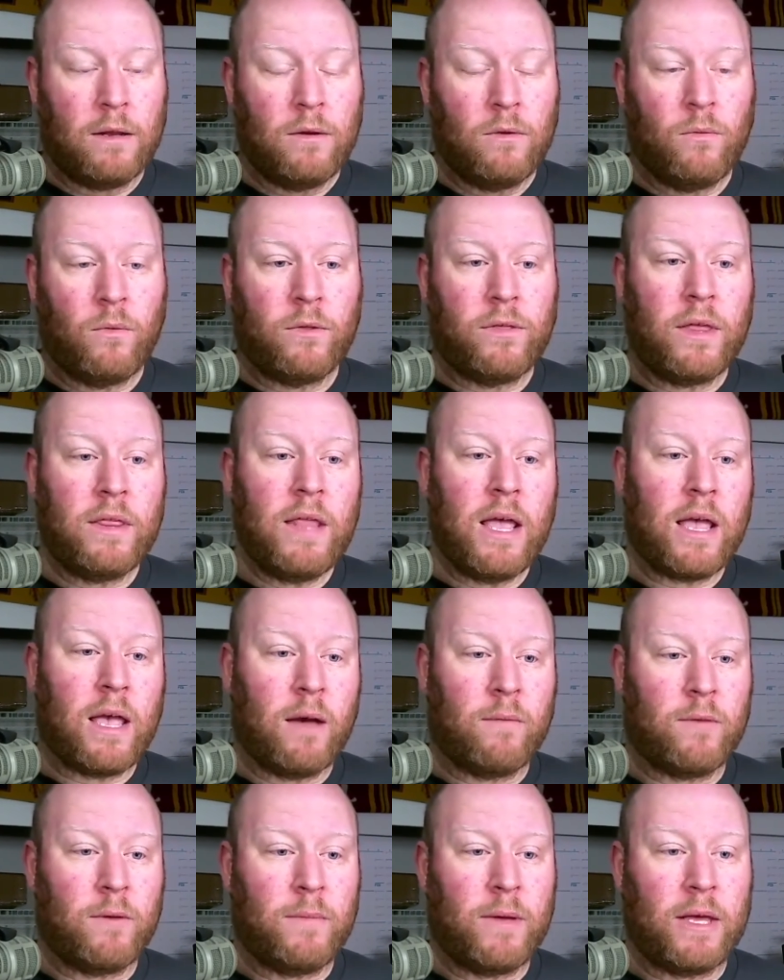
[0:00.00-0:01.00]
Well, then they
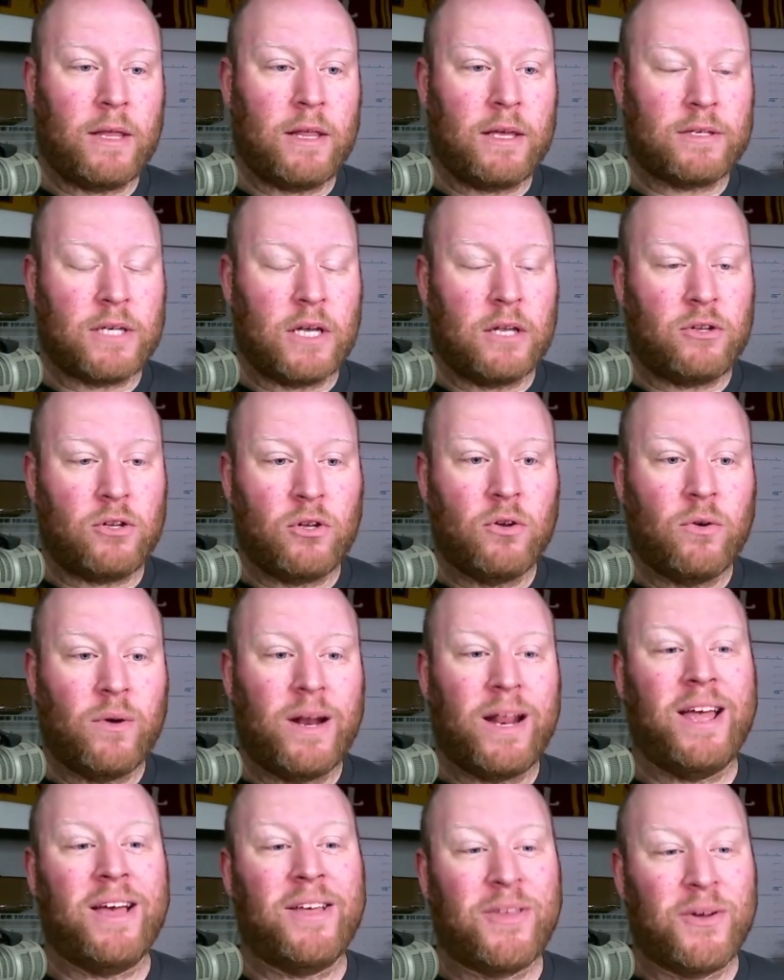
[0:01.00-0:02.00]
come to me and they say, do you know
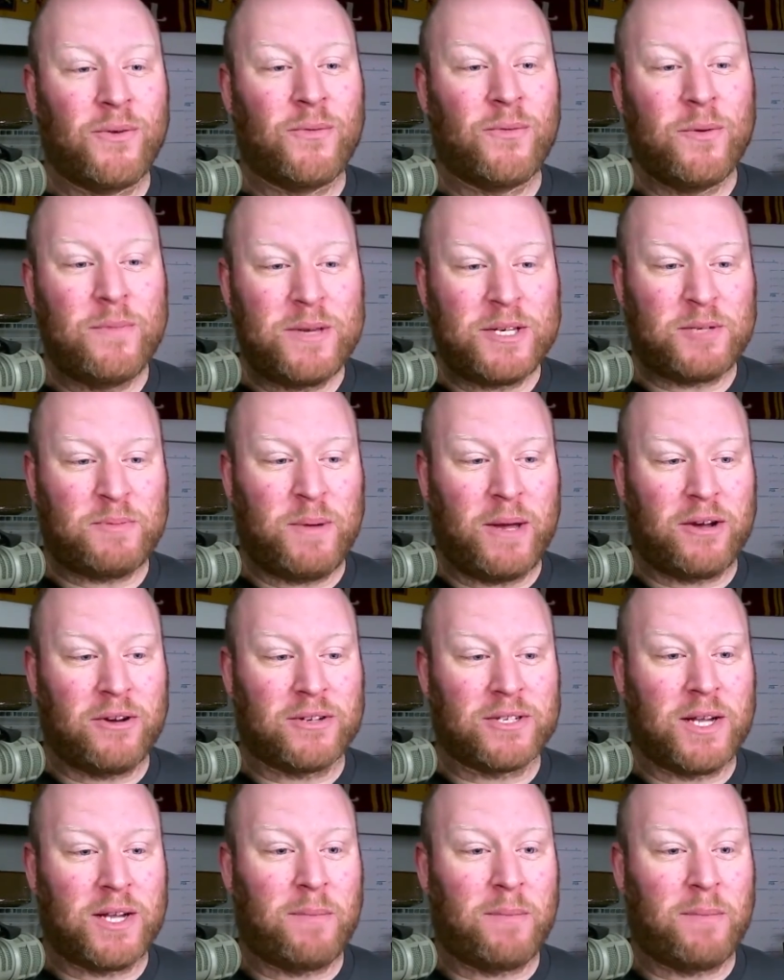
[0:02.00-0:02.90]
any other Ruby speakers?